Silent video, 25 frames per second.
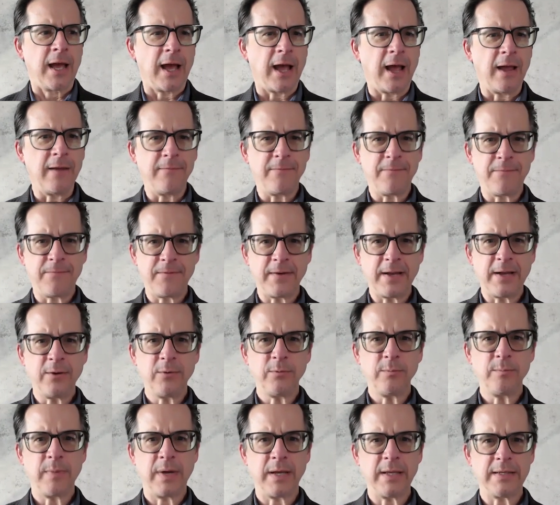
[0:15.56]
I
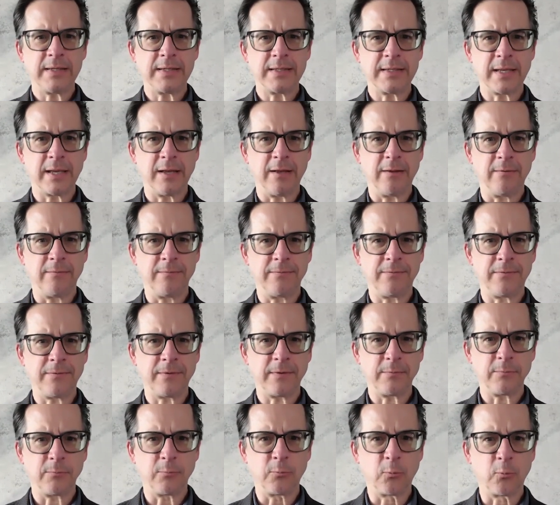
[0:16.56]
found myself
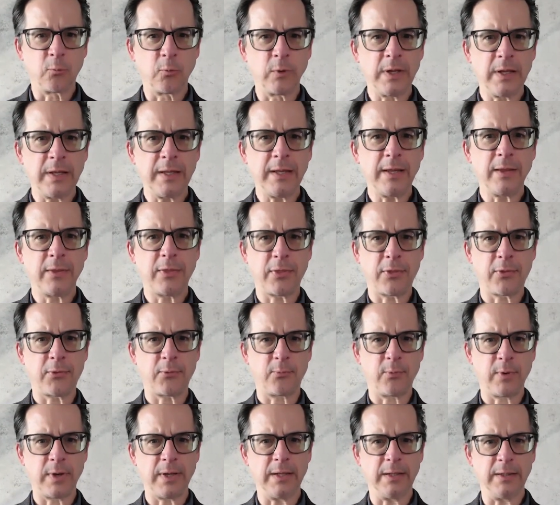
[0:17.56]
really
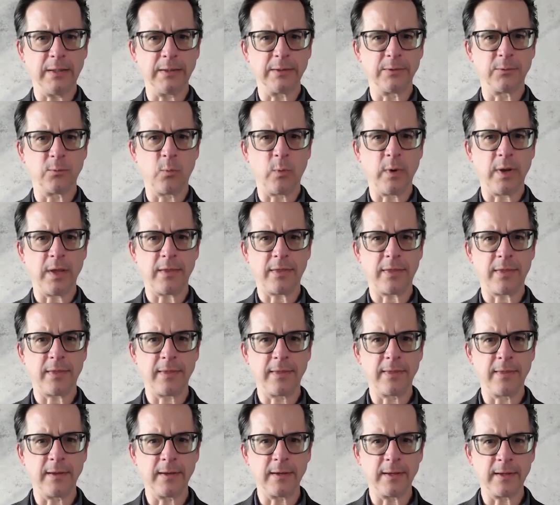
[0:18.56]
thrilled with
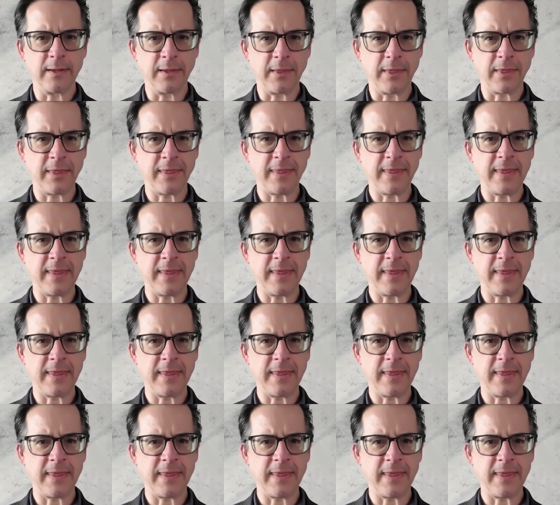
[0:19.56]
the